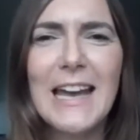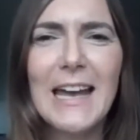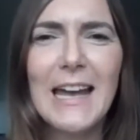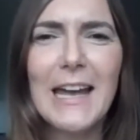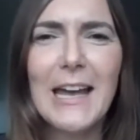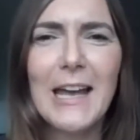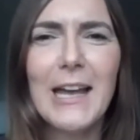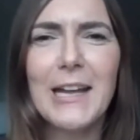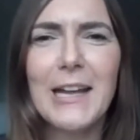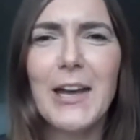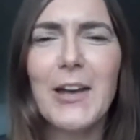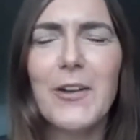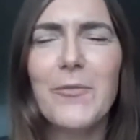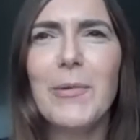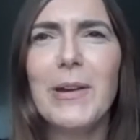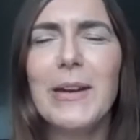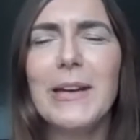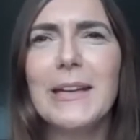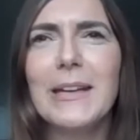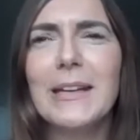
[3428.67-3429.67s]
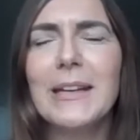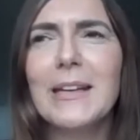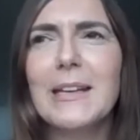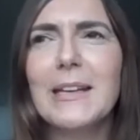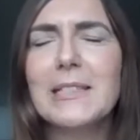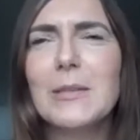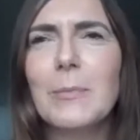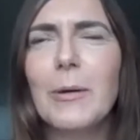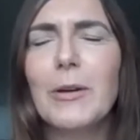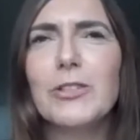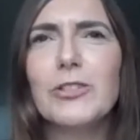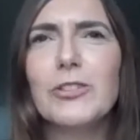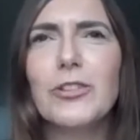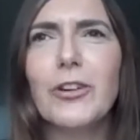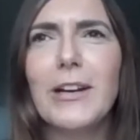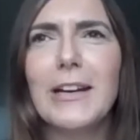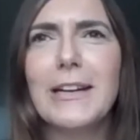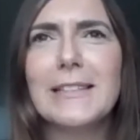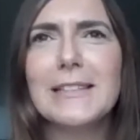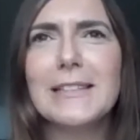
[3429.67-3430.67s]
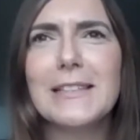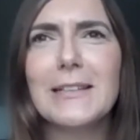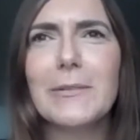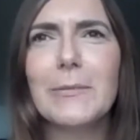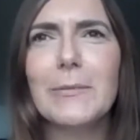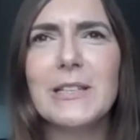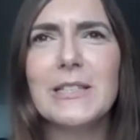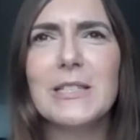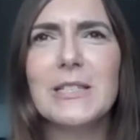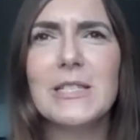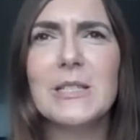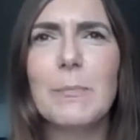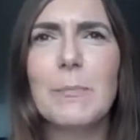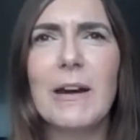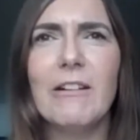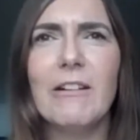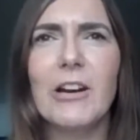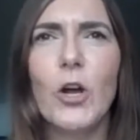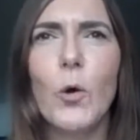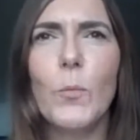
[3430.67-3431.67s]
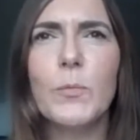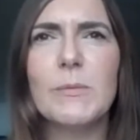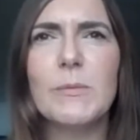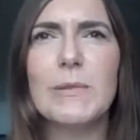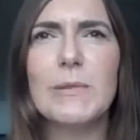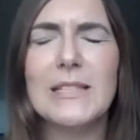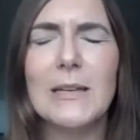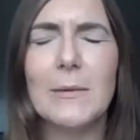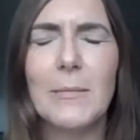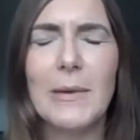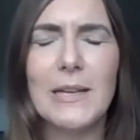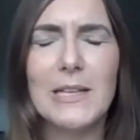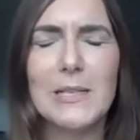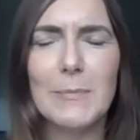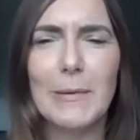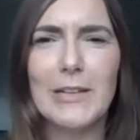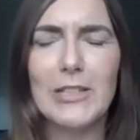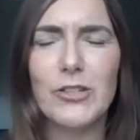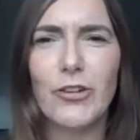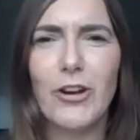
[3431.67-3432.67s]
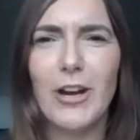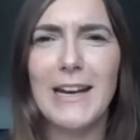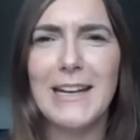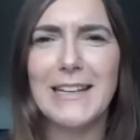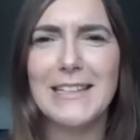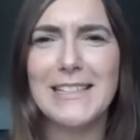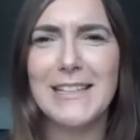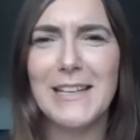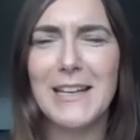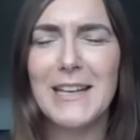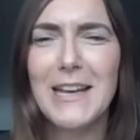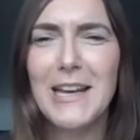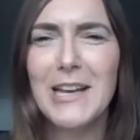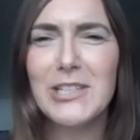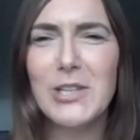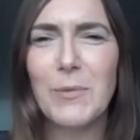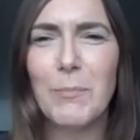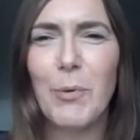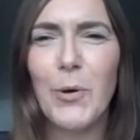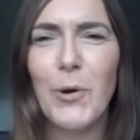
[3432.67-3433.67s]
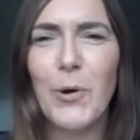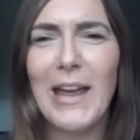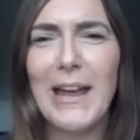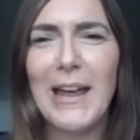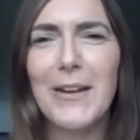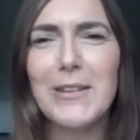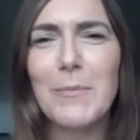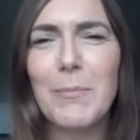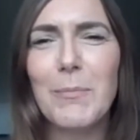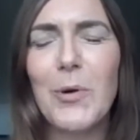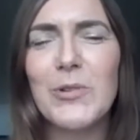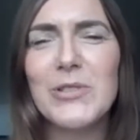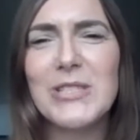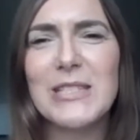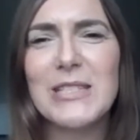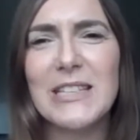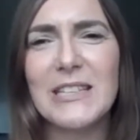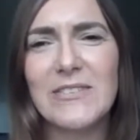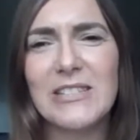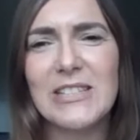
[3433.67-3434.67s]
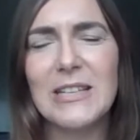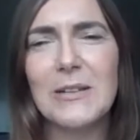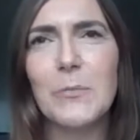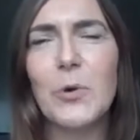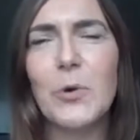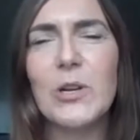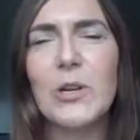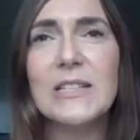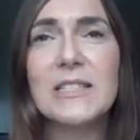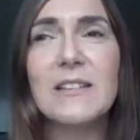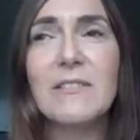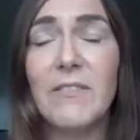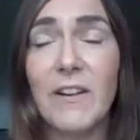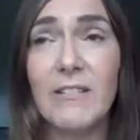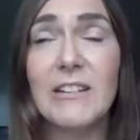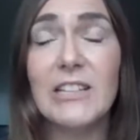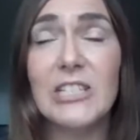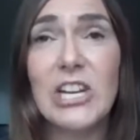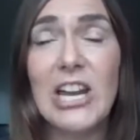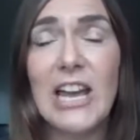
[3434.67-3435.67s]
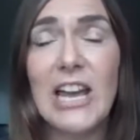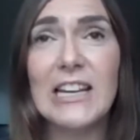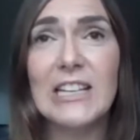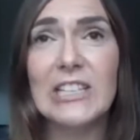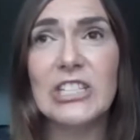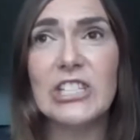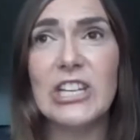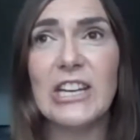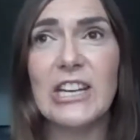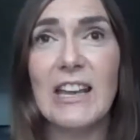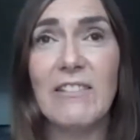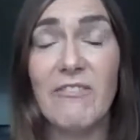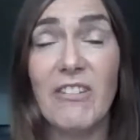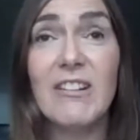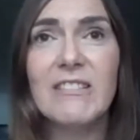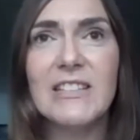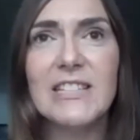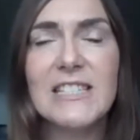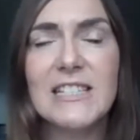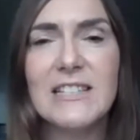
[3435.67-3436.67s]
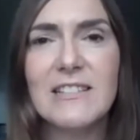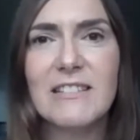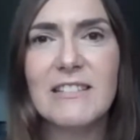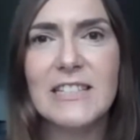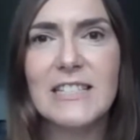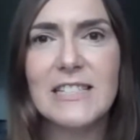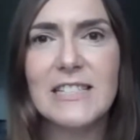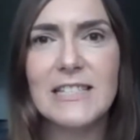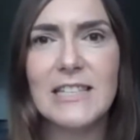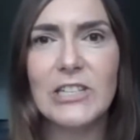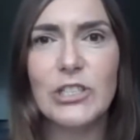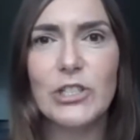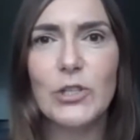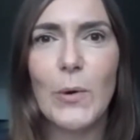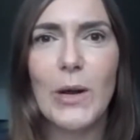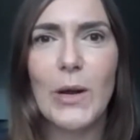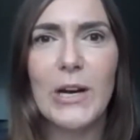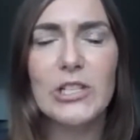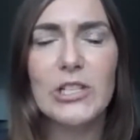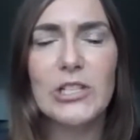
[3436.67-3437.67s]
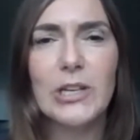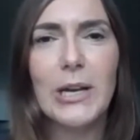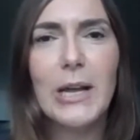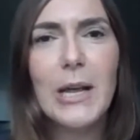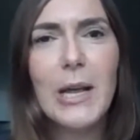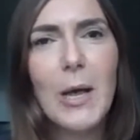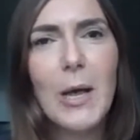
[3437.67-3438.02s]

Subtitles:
And I've been, I suppose, the despairing optimist in me has been trying to pull out the positives in what is a very challenging and very serious situation.